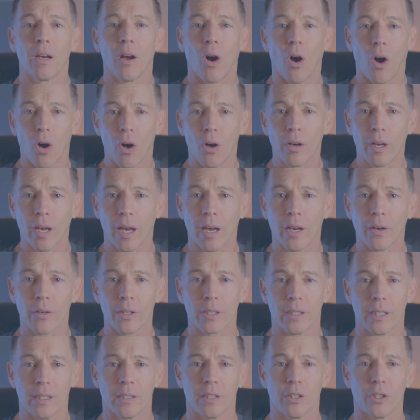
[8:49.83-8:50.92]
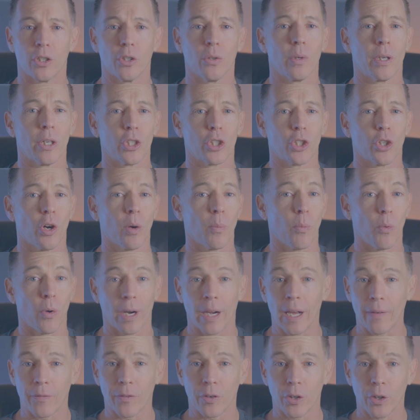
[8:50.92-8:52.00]
All Congress needs to do is show up
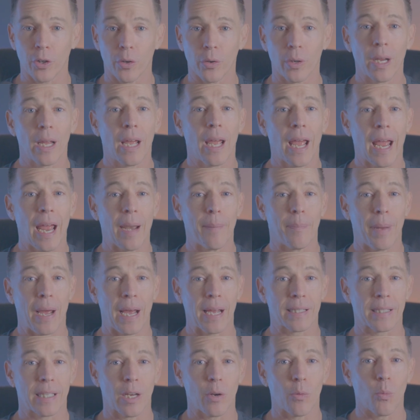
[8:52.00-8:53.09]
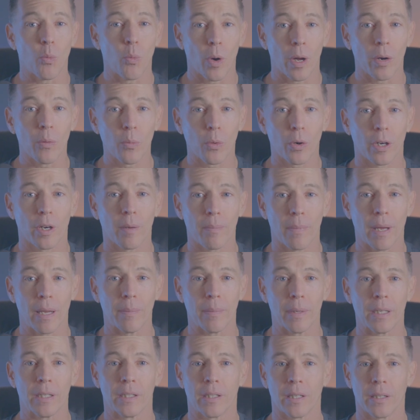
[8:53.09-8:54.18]
one afternoon and pass a one-word
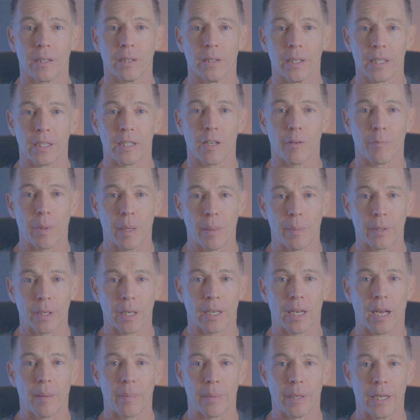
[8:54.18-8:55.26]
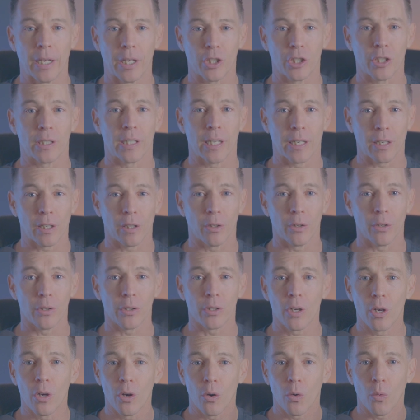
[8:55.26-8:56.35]
amendment to the list of public accommodations that
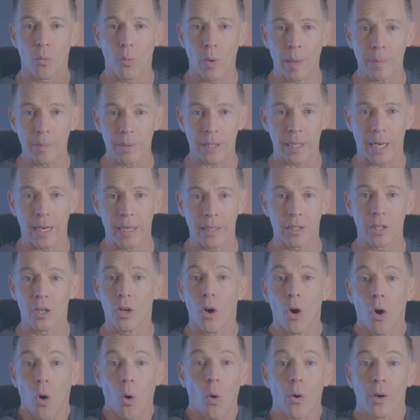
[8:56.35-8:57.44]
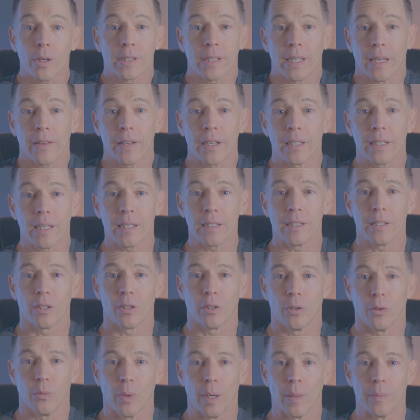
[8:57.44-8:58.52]
includes websites, or say that it doesn't
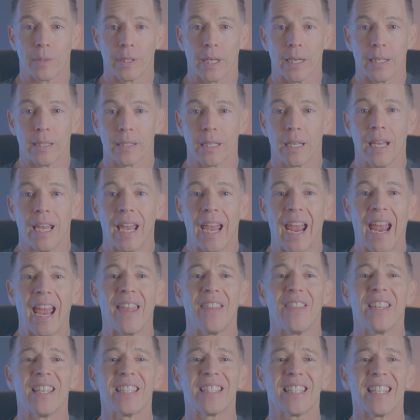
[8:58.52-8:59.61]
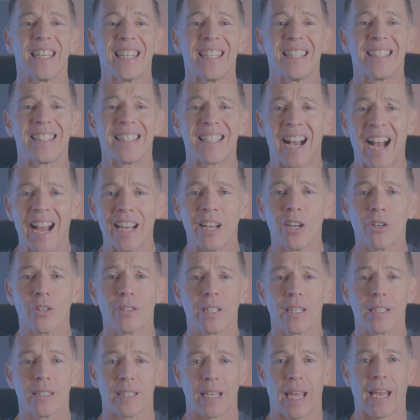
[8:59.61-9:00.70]
include websites, and this entire
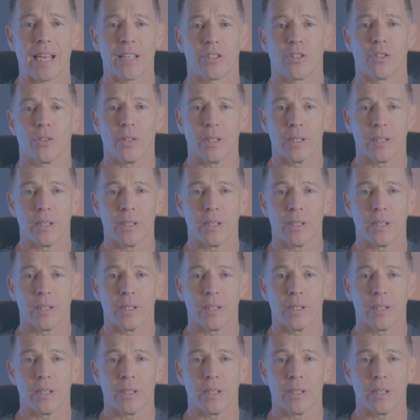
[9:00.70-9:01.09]
disaster